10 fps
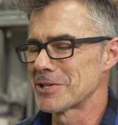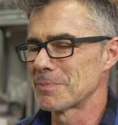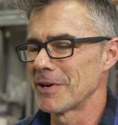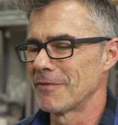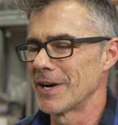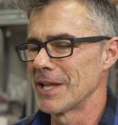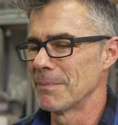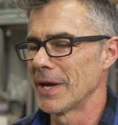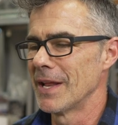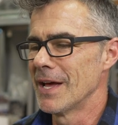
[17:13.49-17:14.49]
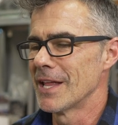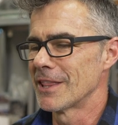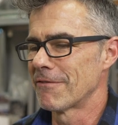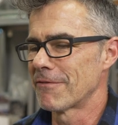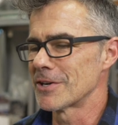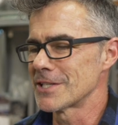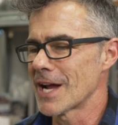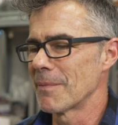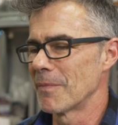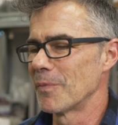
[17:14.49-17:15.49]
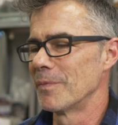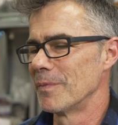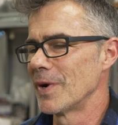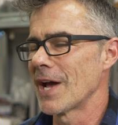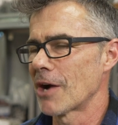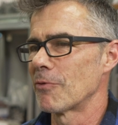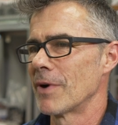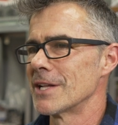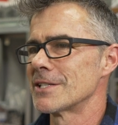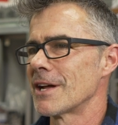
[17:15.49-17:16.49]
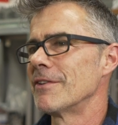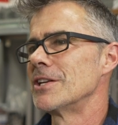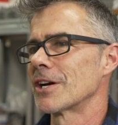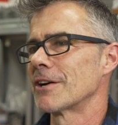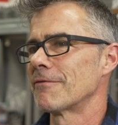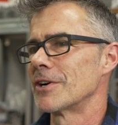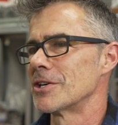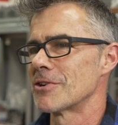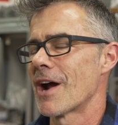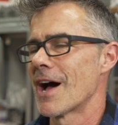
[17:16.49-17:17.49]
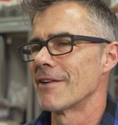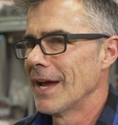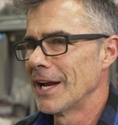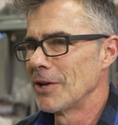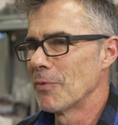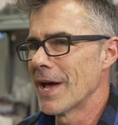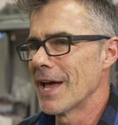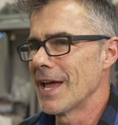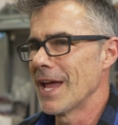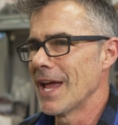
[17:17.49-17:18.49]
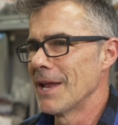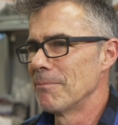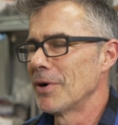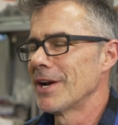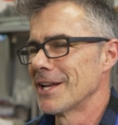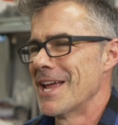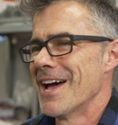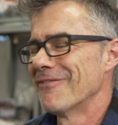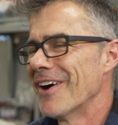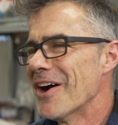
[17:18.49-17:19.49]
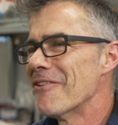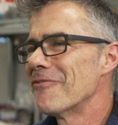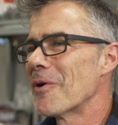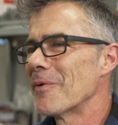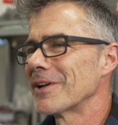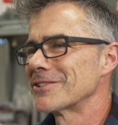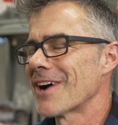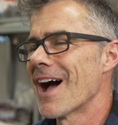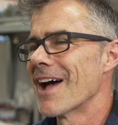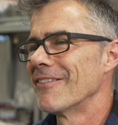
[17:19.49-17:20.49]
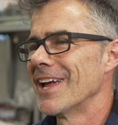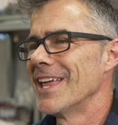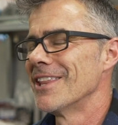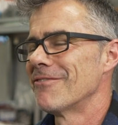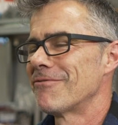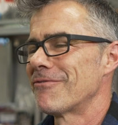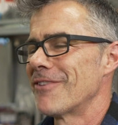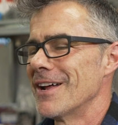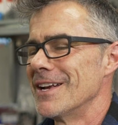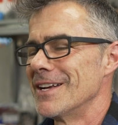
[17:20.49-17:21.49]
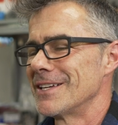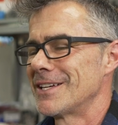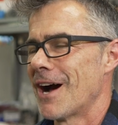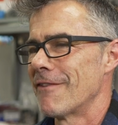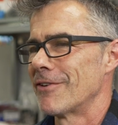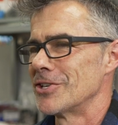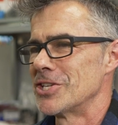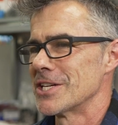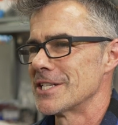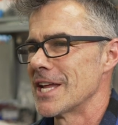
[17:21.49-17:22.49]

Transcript: is pretty funny. But the first time we got it running and stuff, he took it for a drive, and he went and put it in 4-wheel drive, and the front cover just